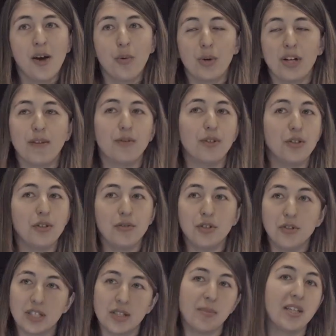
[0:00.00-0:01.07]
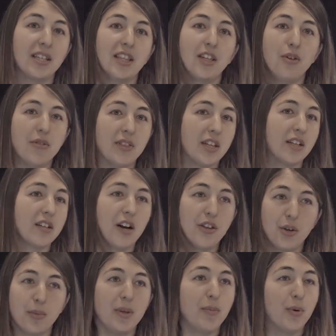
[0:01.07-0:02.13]
Whenever you do something that you think
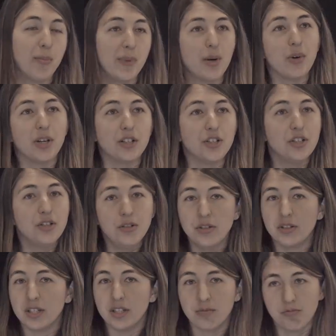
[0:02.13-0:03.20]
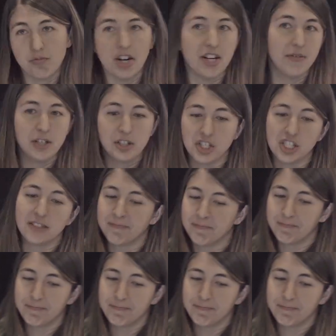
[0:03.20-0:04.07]
other people might want to do, you can write a function.